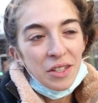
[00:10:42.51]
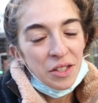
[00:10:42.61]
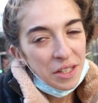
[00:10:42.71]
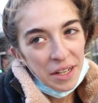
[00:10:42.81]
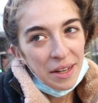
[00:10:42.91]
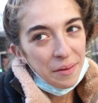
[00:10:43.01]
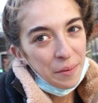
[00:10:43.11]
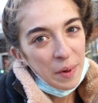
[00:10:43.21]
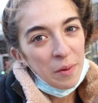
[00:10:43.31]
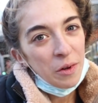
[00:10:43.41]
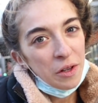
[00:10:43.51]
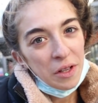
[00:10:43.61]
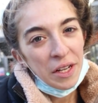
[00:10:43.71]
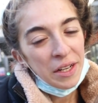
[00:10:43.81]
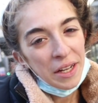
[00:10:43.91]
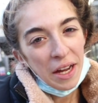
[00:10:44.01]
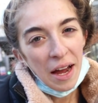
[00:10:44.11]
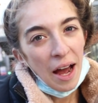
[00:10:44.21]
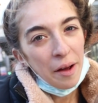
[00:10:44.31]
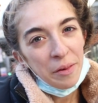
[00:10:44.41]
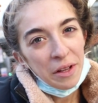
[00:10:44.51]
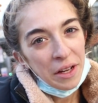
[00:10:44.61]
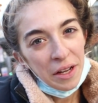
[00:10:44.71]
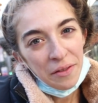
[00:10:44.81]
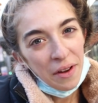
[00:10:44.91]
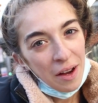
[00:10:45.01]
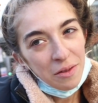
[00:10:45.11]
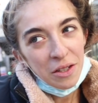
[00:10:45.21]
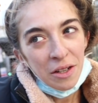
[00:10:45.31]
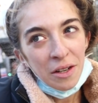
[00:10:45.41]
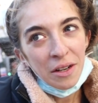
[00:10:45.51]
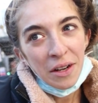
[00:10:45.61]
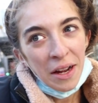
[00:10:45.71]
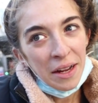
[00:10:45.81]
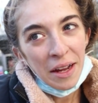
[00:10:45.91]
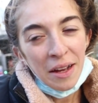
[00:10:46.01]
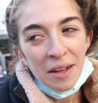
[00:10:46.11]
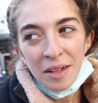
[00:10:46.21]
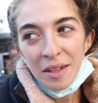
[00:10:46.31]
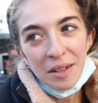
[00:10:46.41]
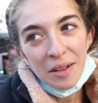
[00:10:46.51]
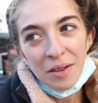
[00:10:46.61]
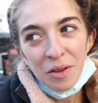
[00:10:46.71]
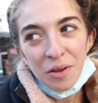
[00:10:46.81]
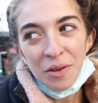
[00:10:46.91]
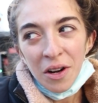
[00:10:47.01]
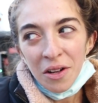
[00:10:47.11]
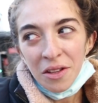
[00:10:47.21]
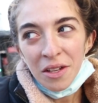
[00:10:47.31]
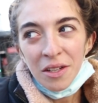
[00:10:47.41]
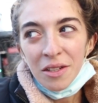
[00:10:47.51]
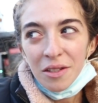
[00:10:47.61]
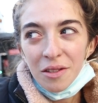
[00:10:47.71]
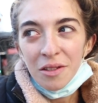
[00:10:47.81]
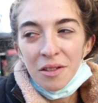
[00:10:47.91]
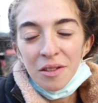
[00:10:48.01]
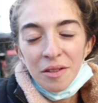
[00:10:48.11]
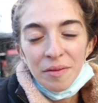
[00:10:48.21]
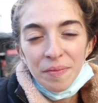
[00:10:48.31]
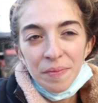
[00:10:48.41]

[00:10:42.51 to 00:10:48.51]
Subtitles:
just like be able to lead like a happy life after I get through all this.